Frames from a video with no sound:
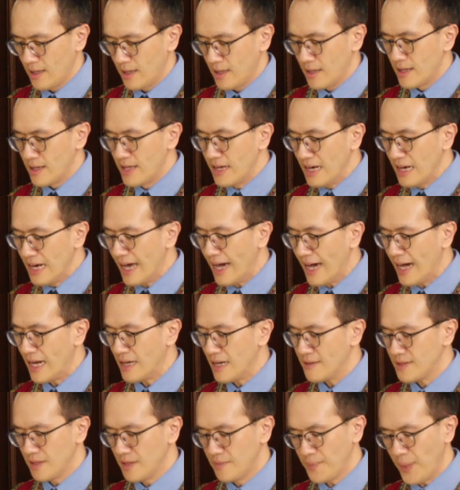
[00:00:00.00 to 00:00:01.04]
Their
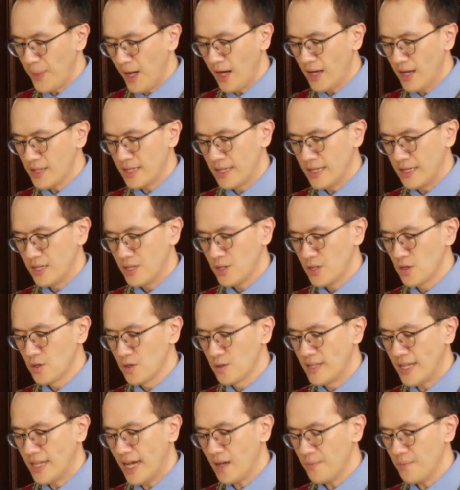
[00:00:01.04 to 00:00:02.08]
lives and bodies should
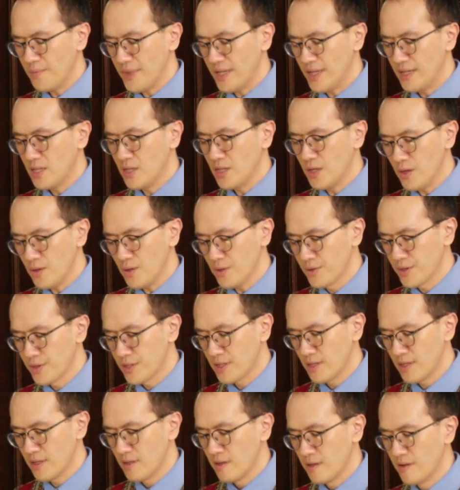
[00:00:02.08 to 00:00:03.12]
not be
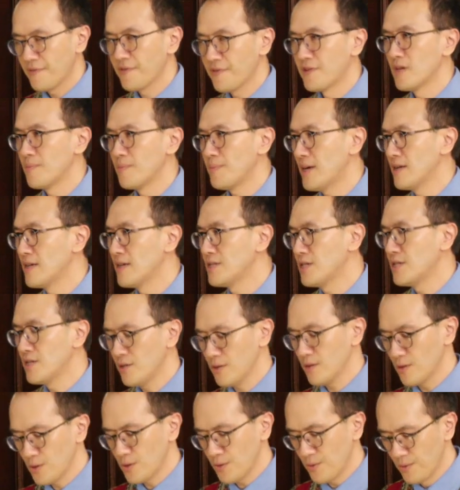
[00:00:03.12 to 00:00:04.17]
used for the
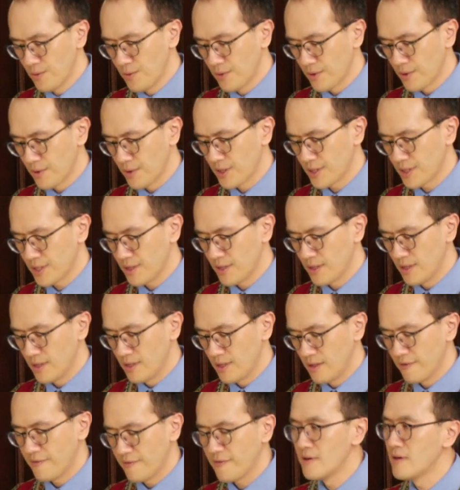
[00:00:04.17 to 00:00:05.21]
political tools
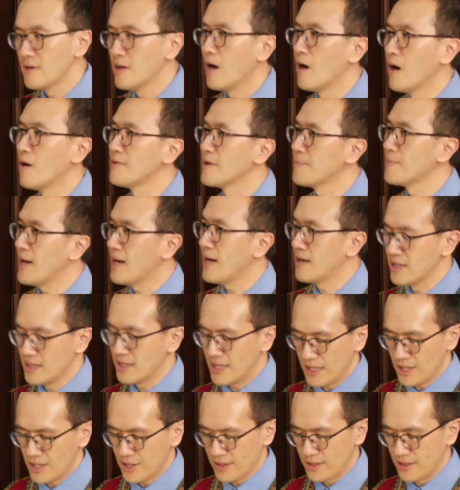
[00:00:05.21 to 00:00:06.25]
of the
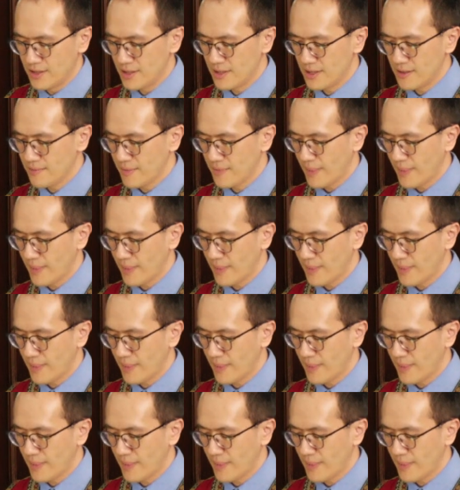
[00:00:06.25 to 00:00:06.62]
politicians.